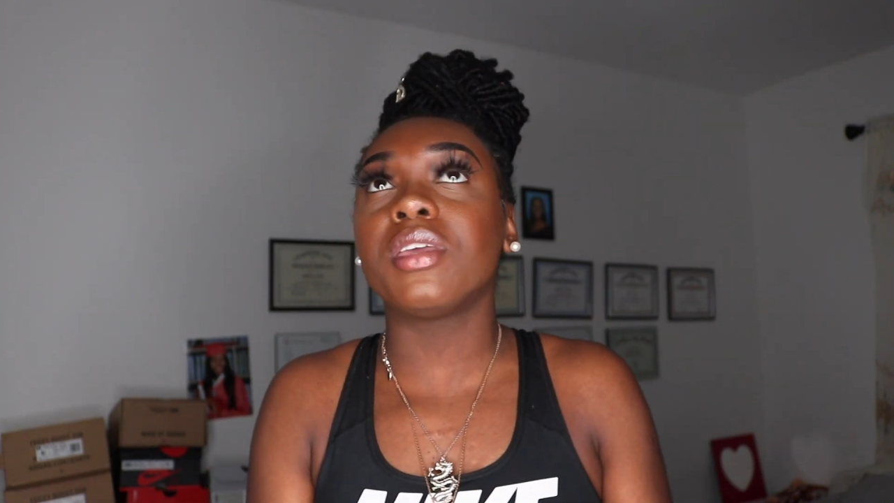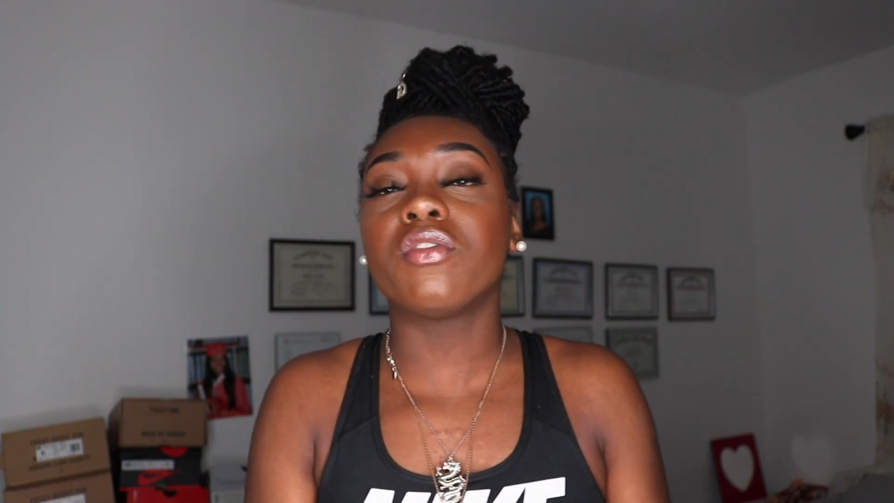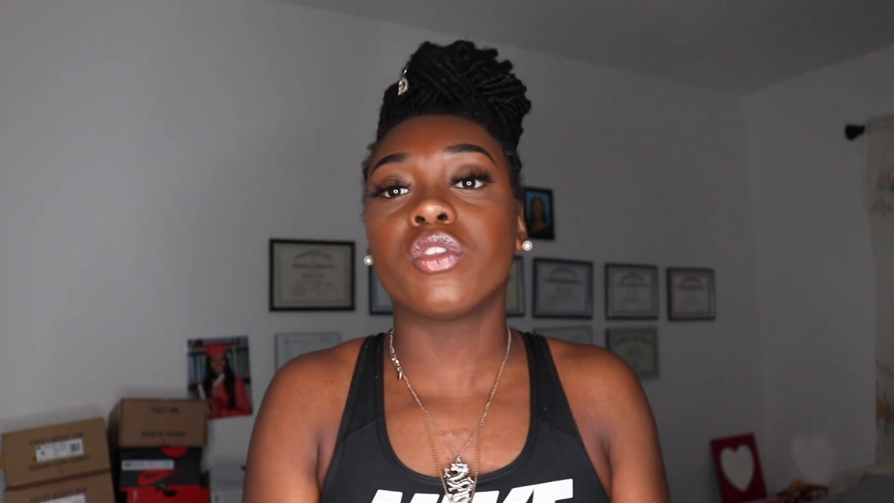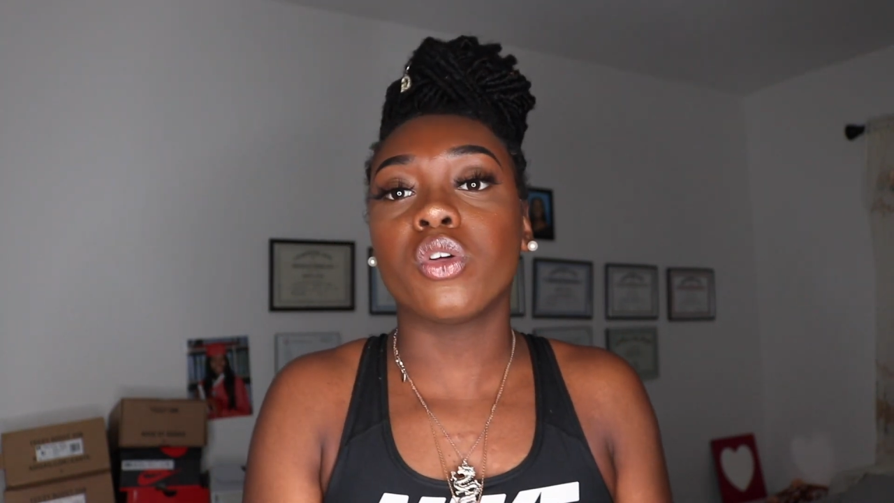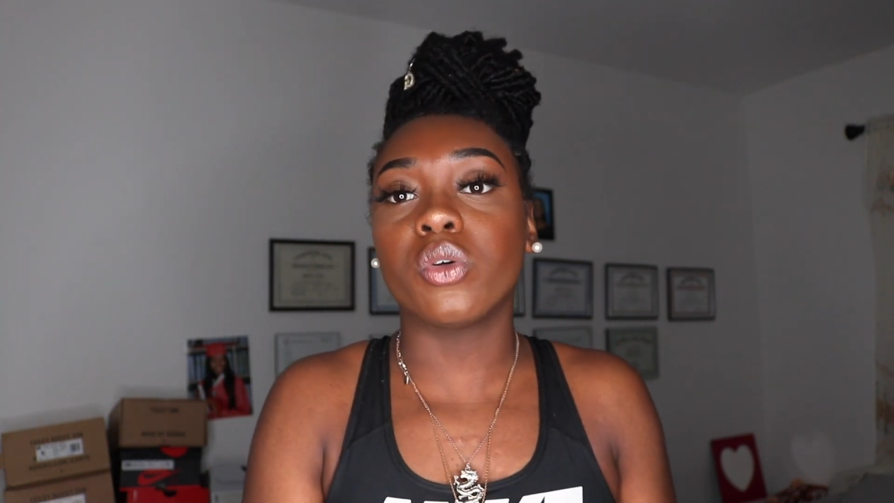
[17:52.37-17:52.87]

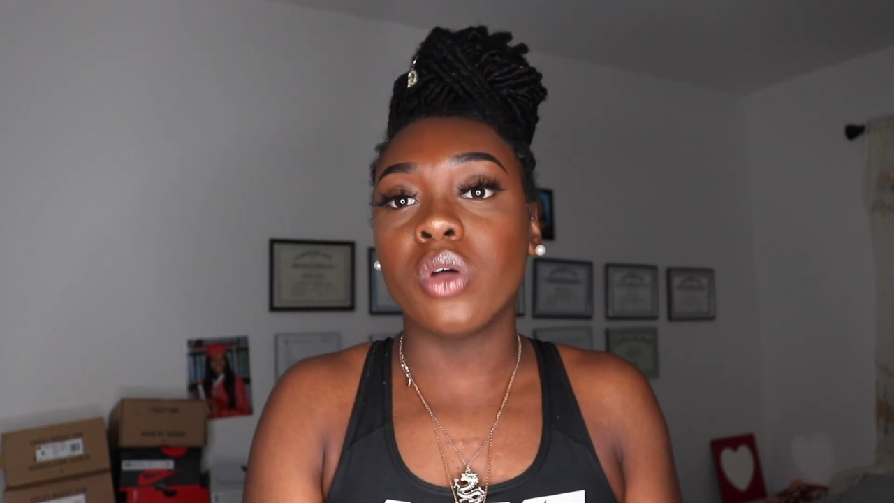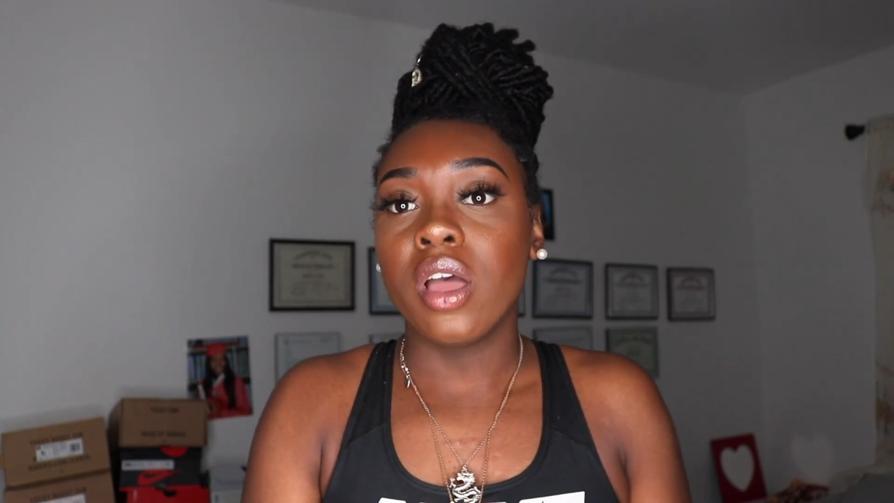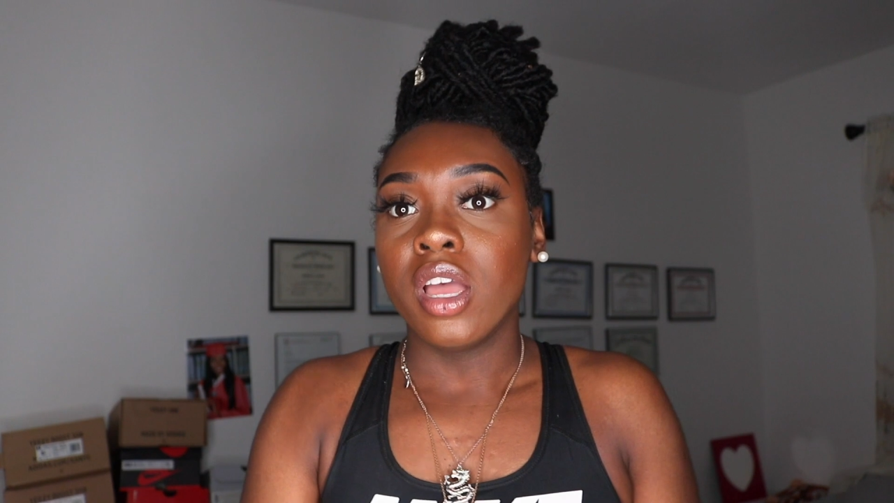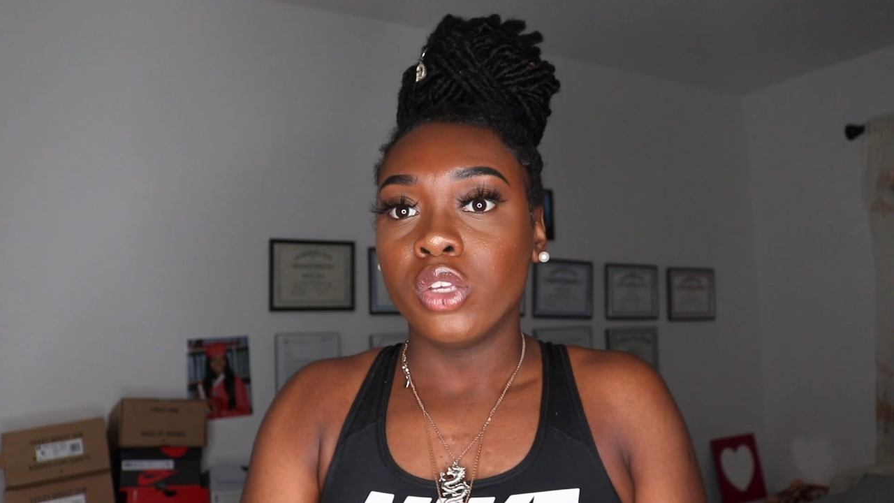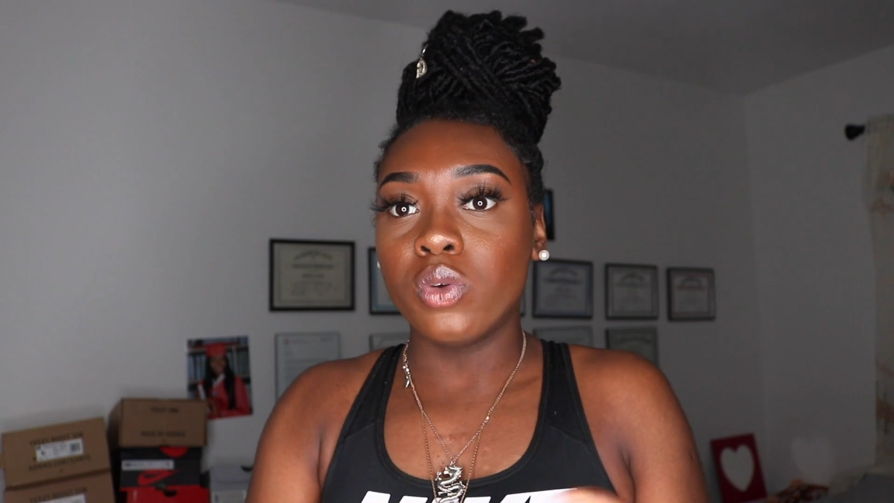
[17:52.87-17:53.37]
even though
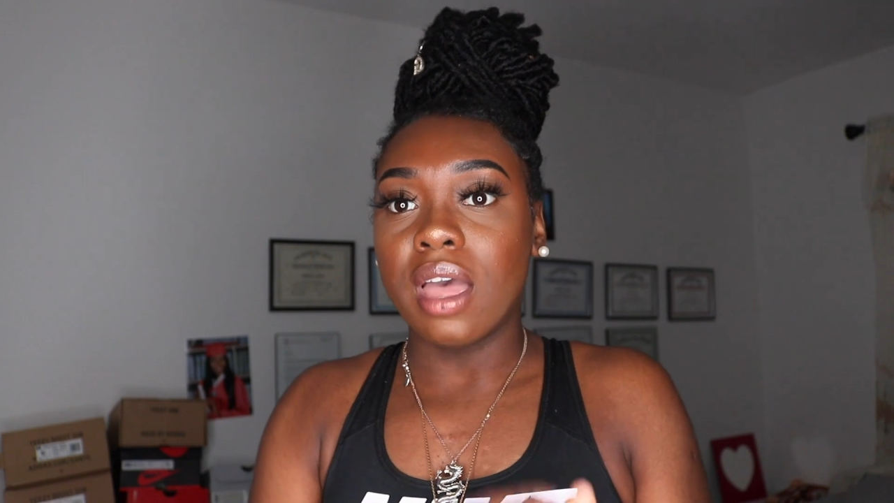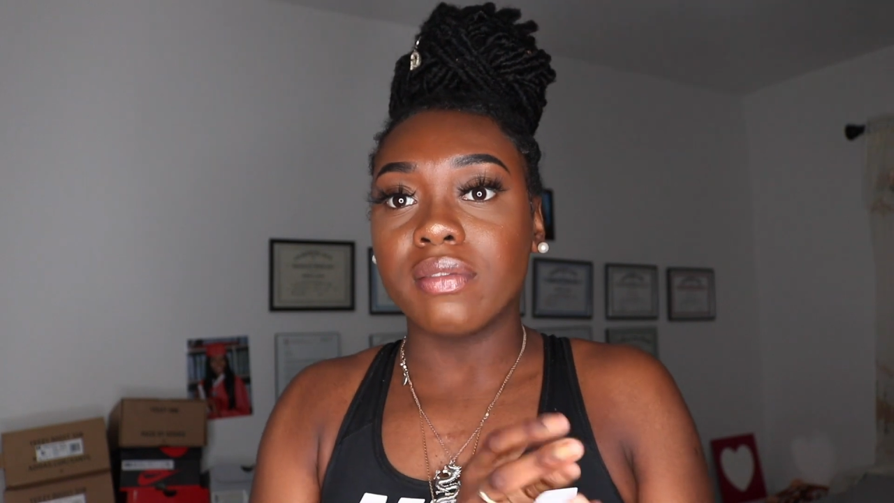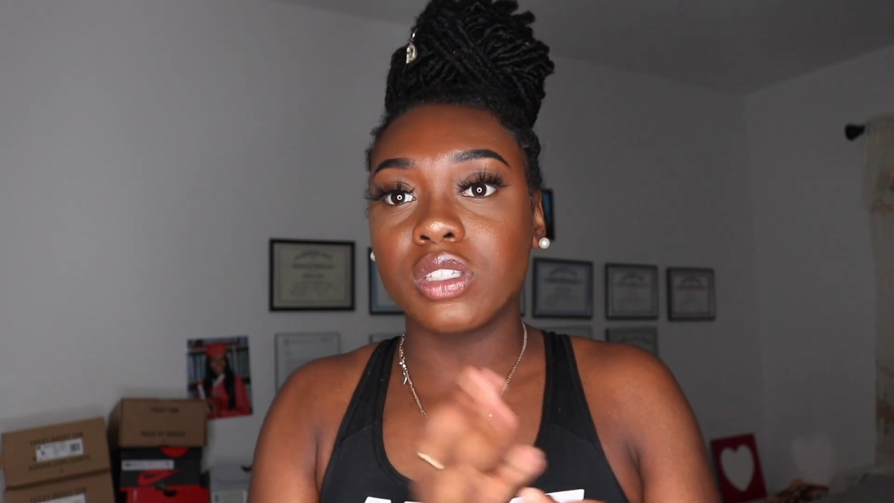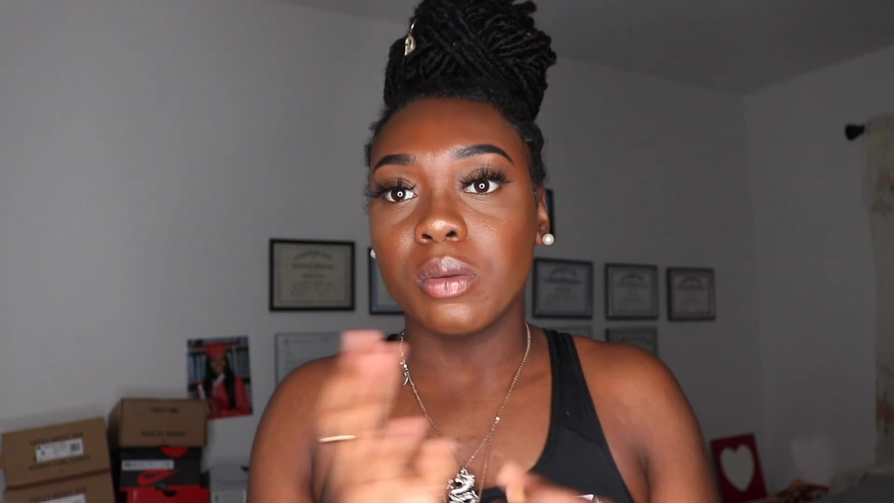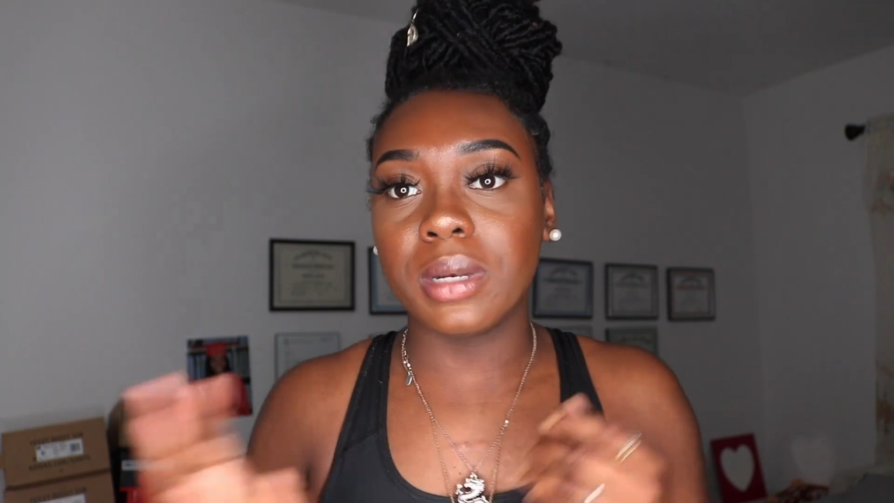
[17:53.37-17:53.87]
you
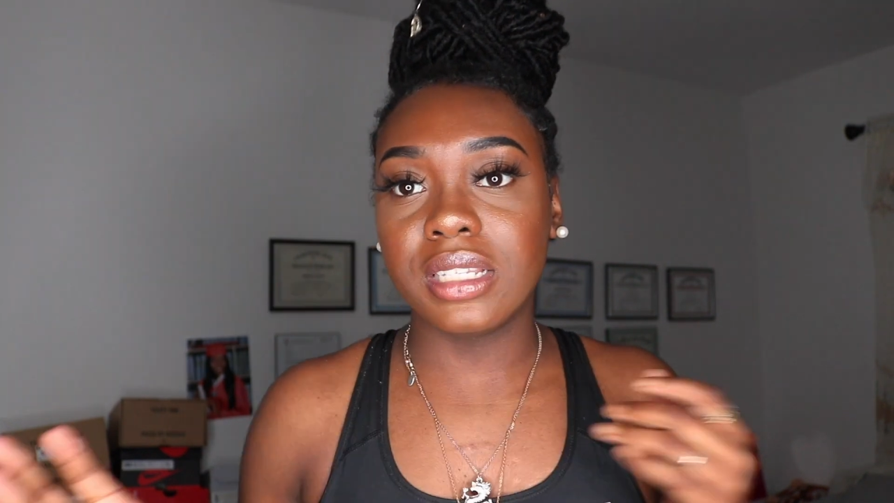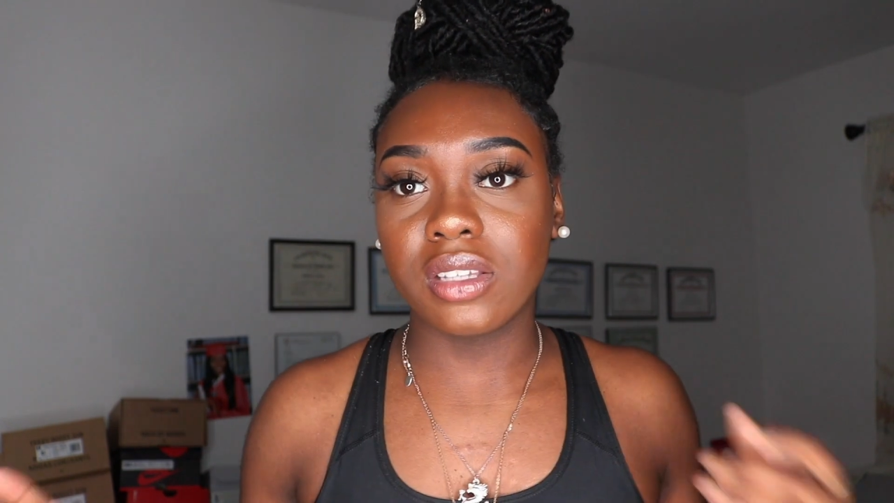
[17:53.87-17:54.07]
have so many